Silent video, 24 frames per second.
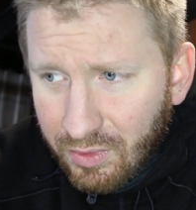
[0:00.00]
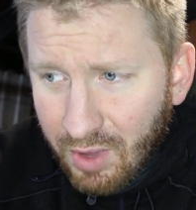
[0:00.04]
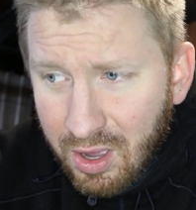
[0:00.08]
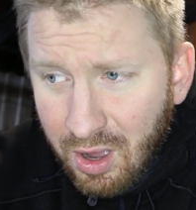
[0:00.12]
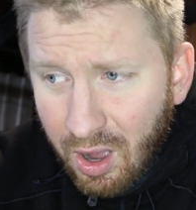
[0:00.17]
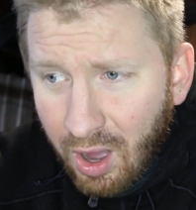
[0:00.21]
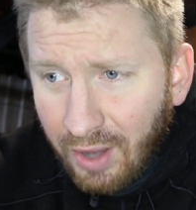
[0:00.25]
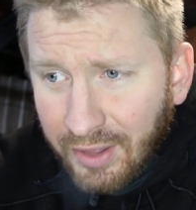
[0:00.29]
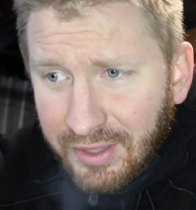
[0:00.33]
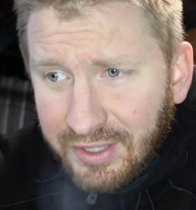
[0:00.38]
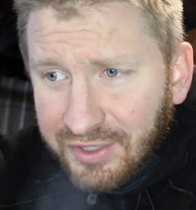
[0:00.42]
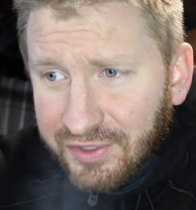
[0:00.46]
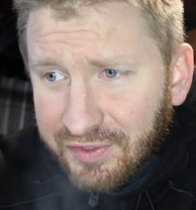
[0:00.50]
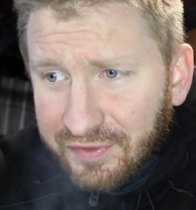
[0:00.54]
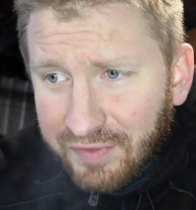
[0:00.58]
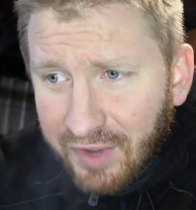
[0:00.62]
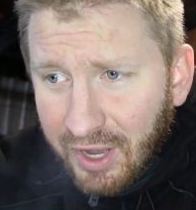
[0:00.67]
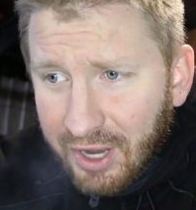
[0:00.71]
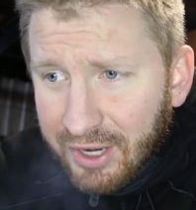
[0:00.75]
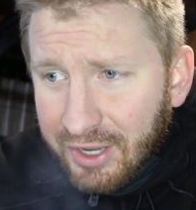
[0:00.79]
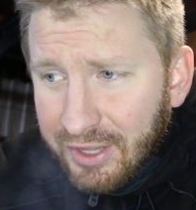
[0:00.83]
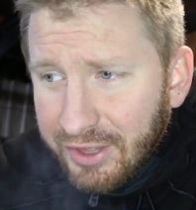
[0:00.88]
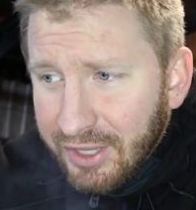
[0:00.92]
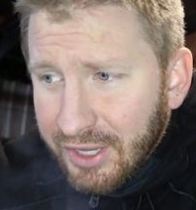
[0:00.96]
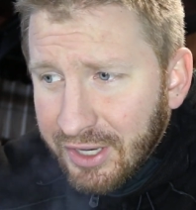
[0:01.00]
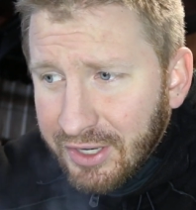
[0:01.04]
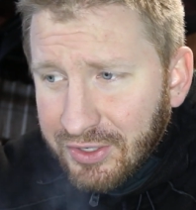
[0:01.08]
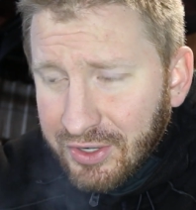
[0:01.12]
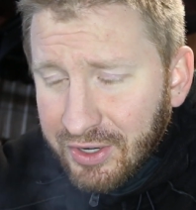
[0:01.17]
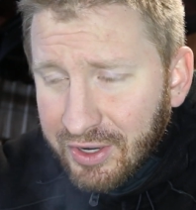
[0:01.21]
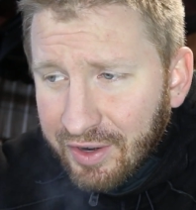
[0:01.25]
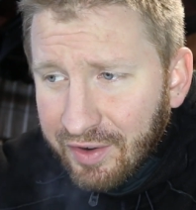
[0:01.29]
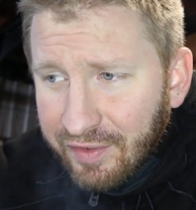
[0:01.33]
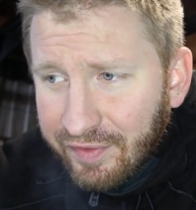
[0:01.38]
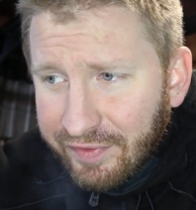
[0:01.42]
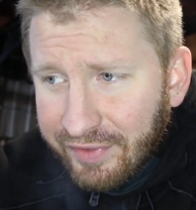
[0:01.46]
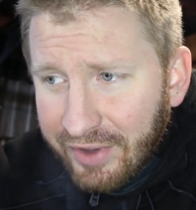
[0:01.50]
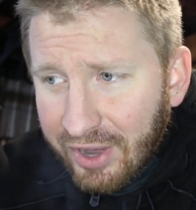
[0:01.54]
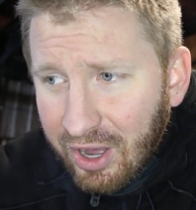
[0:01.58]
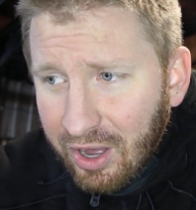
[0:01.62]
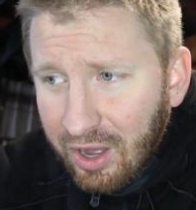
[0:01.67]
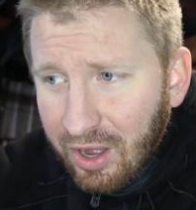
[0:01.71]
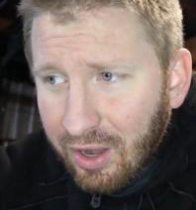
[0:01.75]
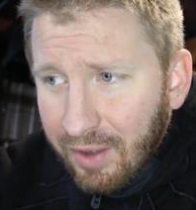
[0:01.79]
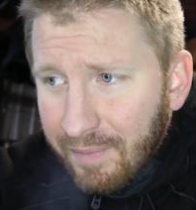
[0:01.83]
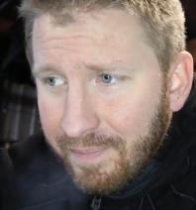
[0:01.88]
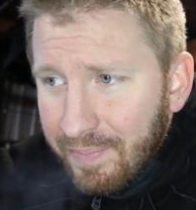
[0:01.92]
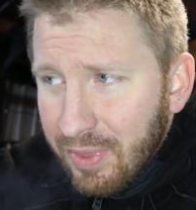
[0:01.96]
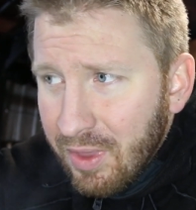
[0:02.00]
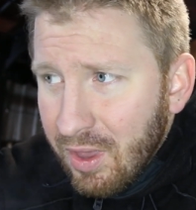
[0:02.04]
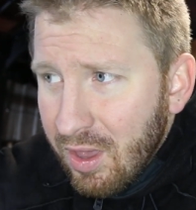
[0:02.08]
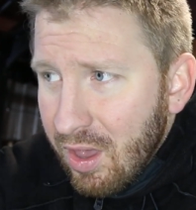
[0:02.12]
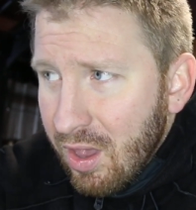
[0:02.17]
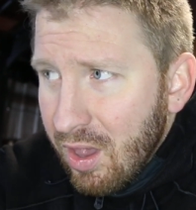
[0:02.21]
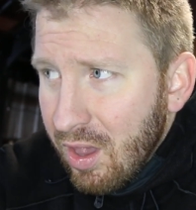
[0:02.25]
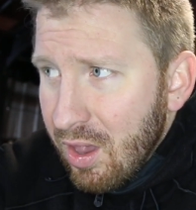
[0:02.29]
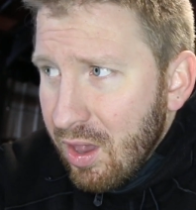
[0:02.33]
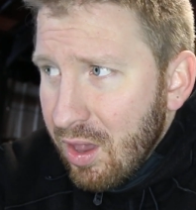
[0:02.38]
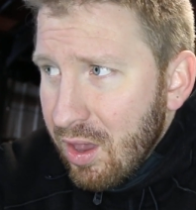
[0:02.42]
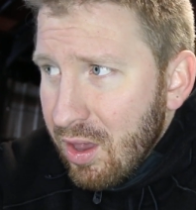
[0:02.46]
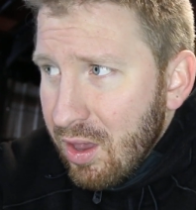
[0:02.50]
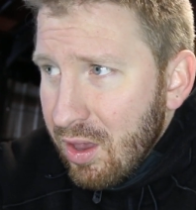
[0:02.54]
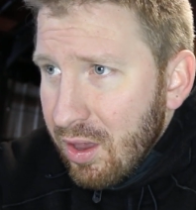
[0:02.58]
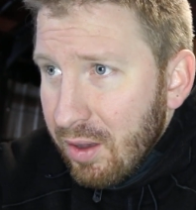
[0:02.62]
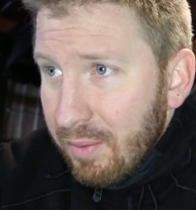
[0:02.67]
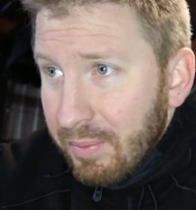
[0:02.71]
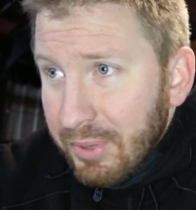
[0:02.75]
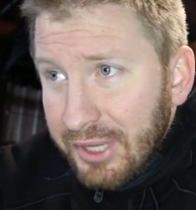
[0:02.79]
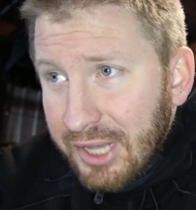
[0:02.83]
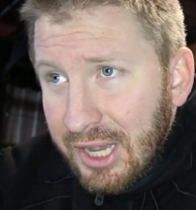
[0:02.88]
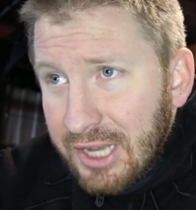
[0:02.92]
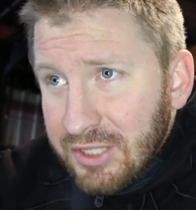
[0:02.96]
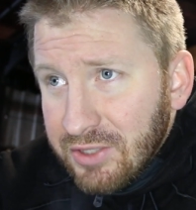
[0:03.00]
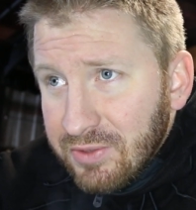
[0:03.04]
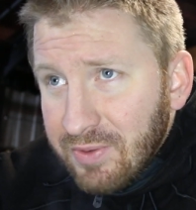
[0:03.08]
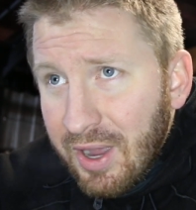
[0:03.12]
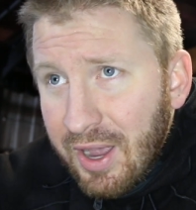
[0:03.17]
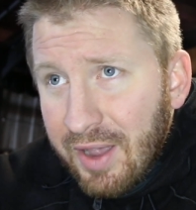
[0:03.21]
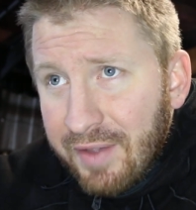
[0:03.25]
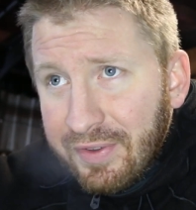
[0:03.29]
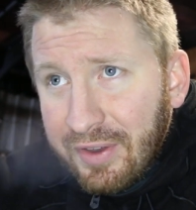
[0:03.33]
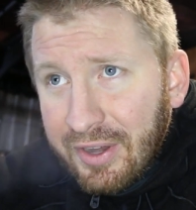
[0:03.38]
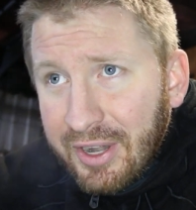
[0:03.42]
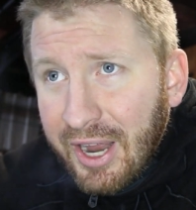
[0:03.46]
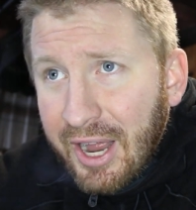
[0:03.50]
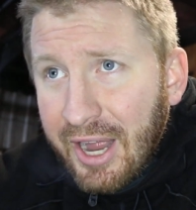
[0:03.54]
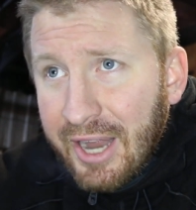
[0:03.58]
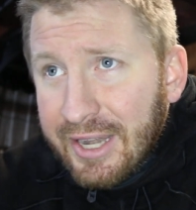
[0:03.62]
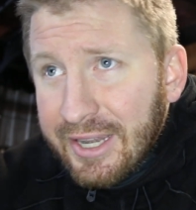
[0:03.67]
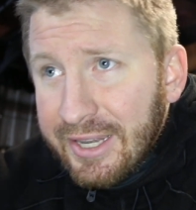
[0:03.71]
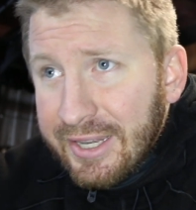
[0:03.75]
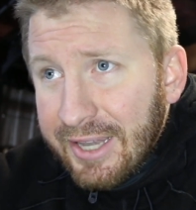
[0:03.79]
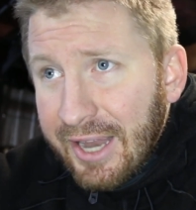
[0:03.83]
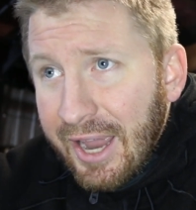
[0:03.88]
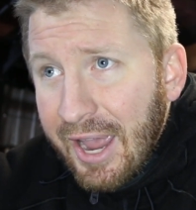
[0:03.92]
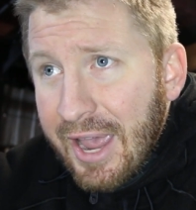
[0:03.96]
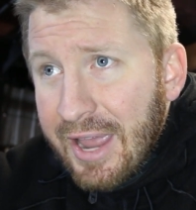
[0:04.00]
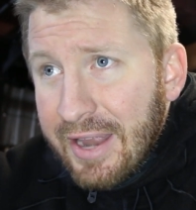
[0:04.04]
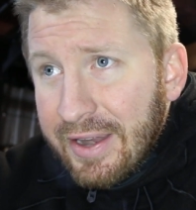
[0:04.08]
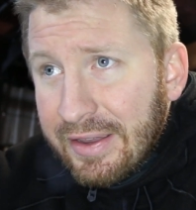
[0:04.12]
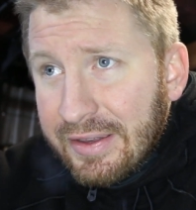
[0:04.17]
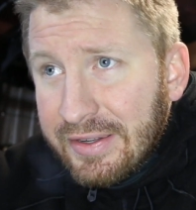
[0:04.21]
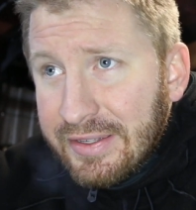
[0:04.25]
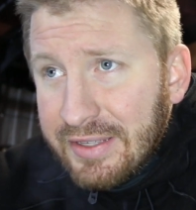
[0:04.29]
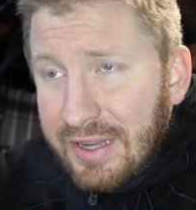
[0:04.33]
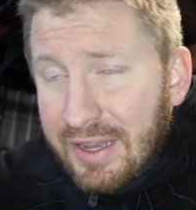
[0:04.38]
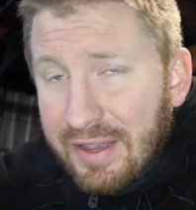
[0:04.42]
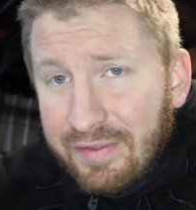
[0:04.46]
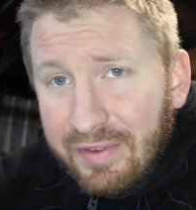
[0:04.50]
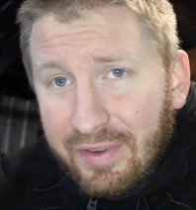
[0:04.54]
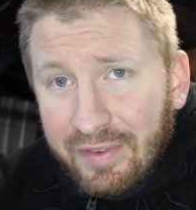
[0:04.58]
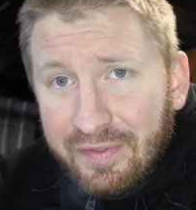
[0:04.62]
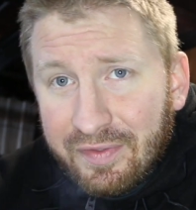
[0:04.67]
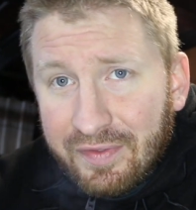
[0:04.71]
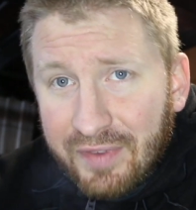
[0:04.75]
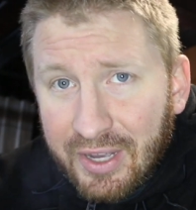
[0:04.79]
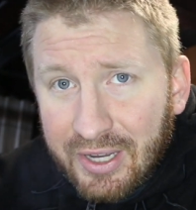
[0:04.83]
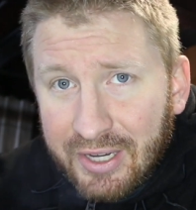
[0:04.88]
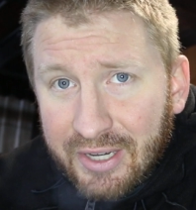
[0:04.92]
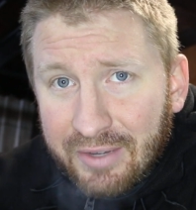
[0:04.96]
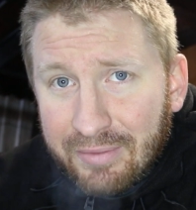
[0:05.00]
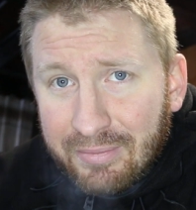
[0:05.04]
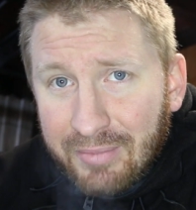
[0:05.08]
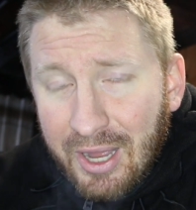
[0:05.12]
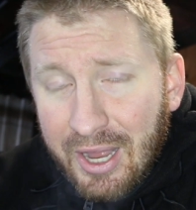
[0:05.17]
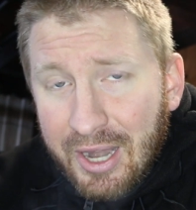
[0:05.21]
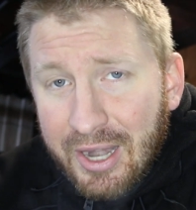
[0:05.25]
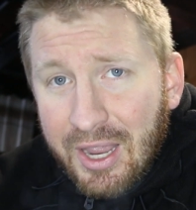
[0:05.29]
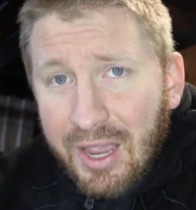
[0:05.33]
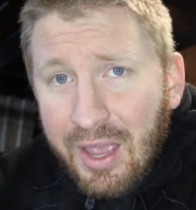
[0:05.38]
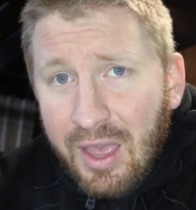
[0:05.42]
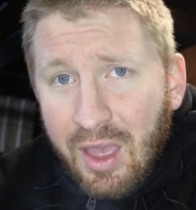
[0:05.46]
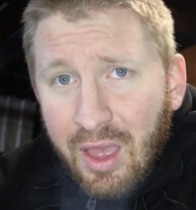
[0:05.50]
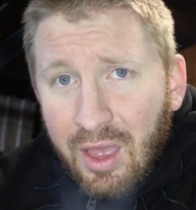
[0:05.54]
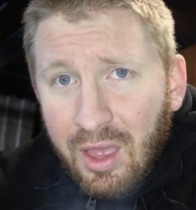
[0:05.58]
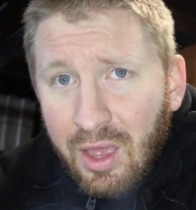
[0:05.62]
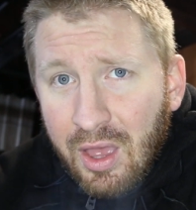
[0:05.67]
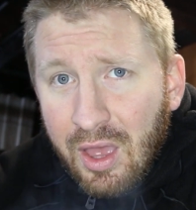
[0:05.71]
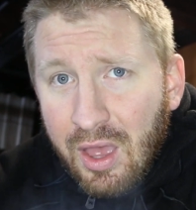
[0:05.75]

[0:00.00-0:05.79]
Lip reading: All these fucking things are gonna fall. But that's why if you're not in debt, you save your fucking money.